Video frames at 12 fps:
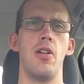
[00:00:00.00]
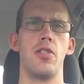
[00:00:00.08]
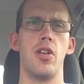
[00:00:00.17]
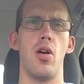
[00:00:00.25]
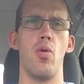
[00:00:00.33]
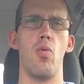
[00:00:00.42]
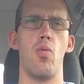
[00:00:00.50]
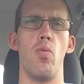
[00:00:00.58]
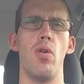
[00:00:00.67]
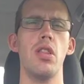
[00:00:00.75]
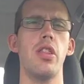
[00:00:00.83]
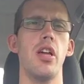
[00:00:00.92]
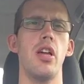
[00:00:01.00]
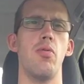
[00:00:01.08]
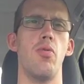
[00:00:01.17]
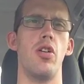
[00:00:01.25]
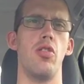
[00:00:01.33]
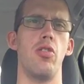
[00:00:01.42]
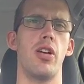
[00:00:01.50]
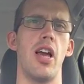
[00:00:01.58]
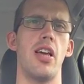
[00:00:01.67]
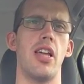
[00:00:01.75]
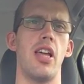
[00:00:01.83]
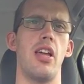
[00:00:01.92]
So one thing you want to look
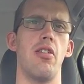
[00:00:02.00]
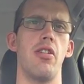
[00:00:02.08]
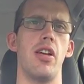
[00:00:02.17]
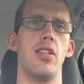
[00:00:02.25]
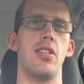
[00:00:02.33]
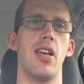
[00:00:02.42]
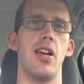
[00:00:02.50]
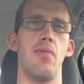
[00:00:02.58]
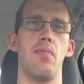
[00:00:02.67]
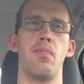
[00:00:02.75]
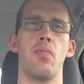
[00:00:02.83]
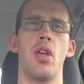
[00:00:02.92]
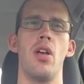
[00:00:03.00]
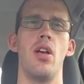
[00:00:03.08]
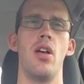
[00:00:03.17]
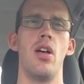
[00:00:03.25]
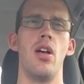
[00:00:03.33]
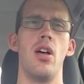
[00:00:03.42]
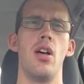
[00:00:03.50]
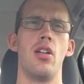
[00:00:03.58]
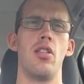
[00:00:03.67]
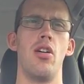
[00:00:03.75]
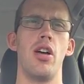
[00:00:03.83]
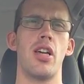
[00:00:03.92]
at here is
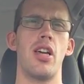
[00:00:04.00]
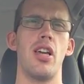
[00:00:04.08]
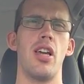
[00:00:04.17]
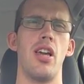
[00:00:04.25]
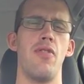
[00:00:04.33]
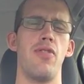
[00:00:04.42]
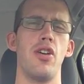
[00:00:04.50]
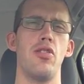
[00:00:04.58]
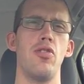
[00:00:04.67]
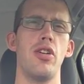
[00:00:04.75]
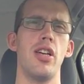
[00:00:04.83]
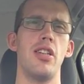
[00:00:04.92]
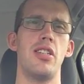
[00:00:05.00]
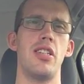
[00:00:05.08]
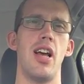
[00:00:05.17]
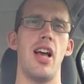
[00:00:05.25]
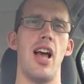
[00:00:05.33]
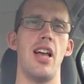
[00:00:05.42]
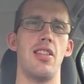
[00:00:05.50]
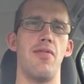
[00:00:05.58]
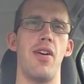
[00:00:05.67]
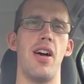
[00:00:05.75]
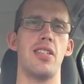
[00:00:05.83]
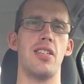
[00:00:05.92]
like if you look at the
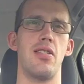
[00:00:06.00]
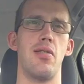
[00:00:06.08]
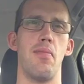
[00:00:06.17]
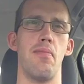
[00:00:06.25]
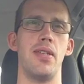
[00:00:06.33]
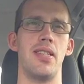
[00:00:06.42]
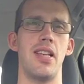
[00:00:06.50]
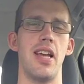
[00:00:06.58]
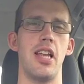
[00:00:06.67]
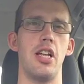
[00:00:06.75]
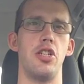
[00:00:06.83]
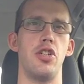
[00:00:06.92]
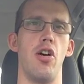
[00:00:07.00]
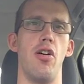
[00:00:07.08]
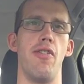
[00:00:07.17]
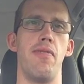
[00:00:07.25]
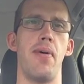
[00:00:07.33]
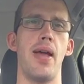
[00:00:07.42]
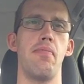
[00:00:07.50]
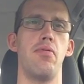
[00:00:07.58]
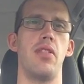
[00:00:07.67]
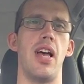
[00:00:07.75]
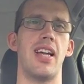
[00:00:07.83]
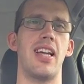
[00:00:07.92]
vast percentage of
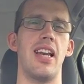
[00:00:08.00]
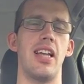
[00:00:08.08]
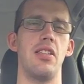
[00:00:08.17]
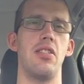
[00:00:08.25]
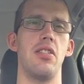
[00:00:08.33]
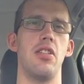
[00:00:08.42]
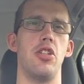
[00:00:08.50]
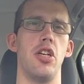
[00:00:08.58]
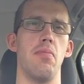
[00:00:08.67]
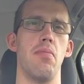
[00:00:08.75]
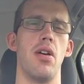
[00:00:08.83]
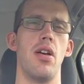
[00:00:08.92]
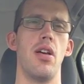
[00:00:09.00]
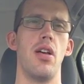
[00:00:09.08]
people that get into the gym,